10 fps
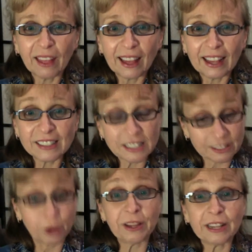And
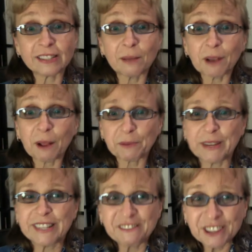so he can sometimes
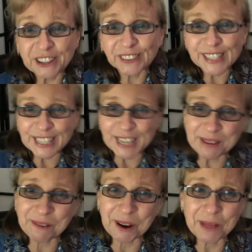be difficult to
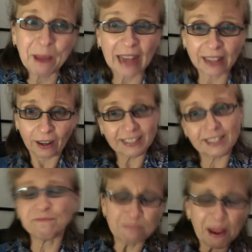keep on the mat. He likes
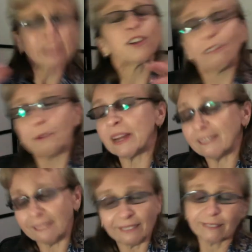to bounce off a
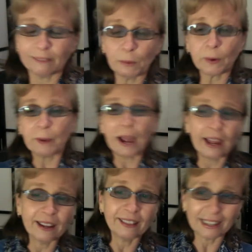bit and walk
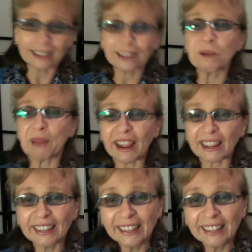away and then come back.